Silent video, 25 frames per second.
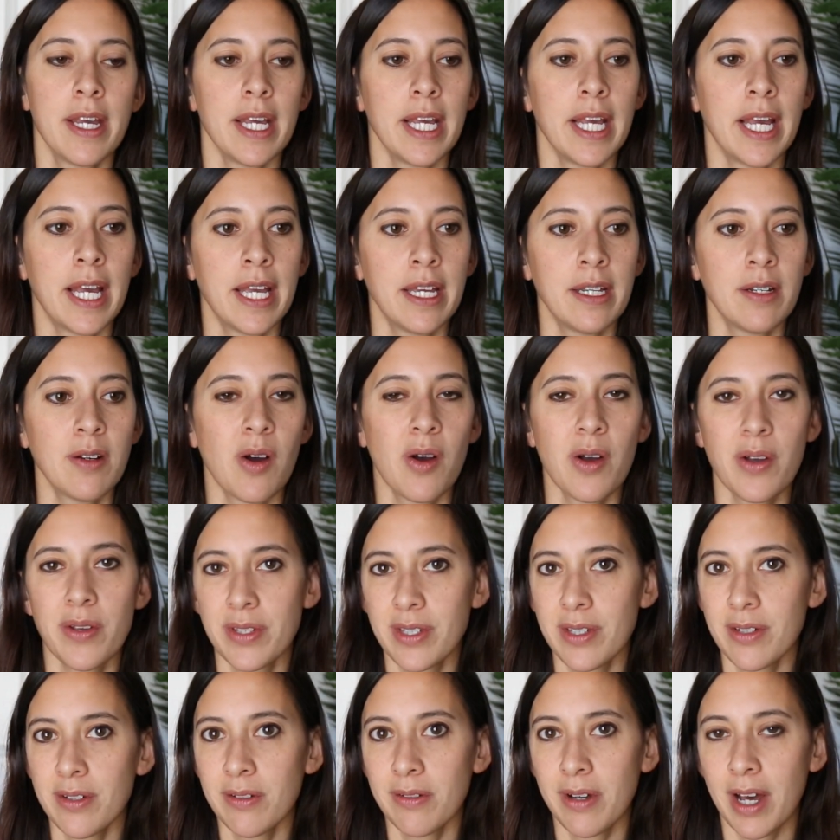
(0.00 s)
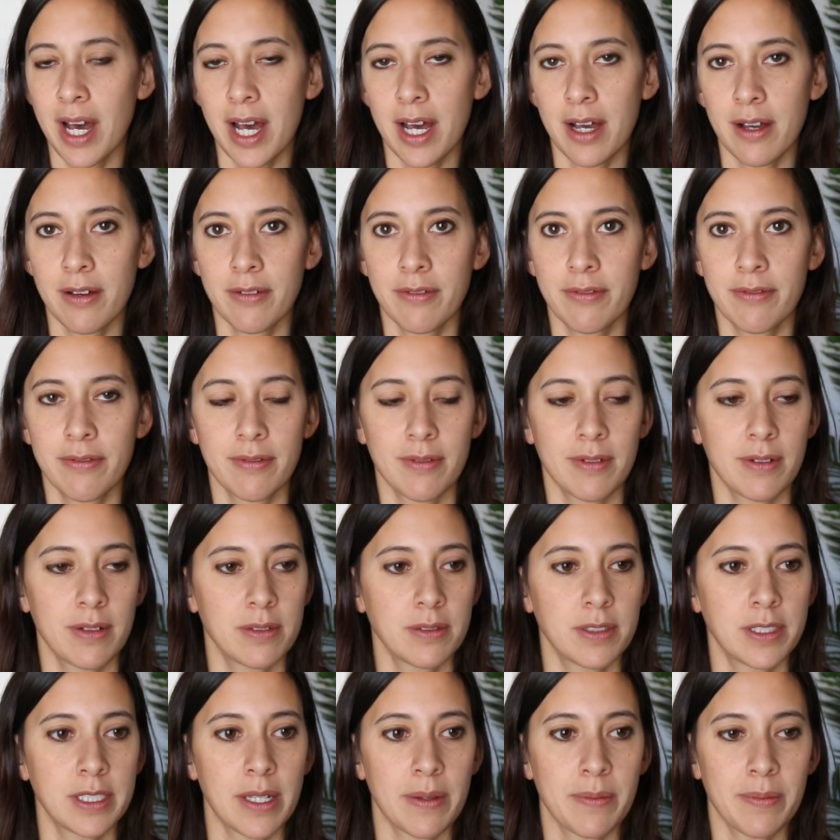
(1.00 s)
and also have
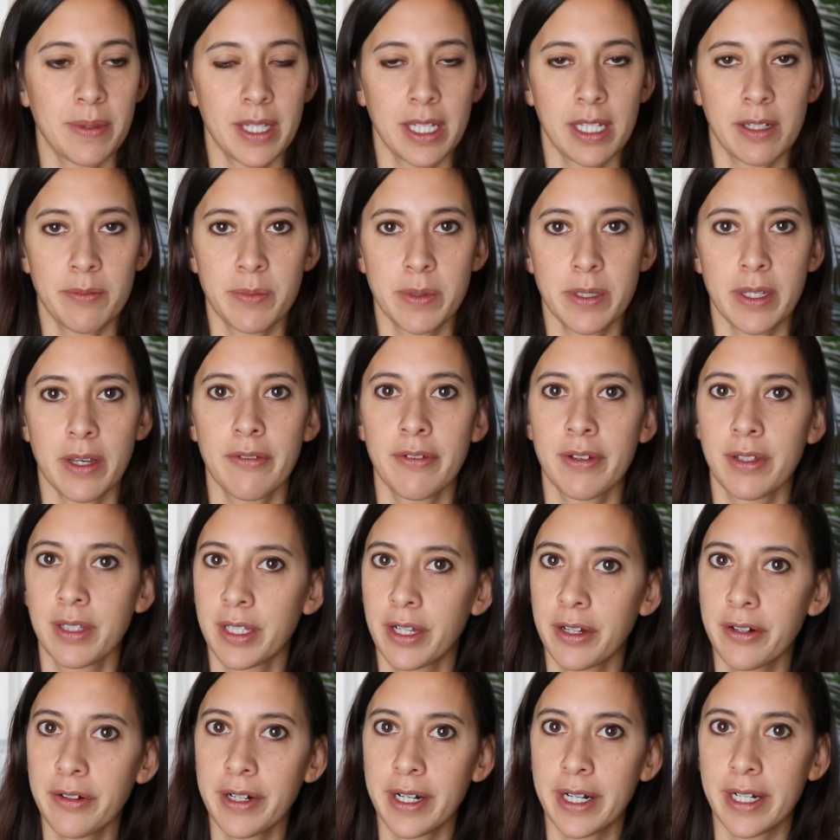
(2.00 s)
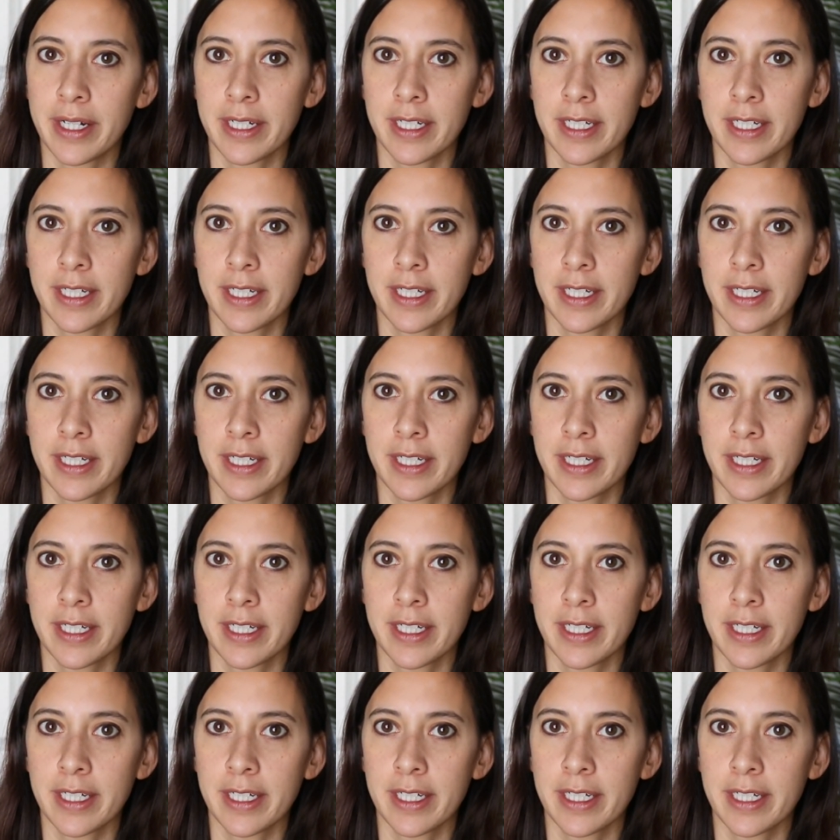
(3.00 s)
some themes of aloha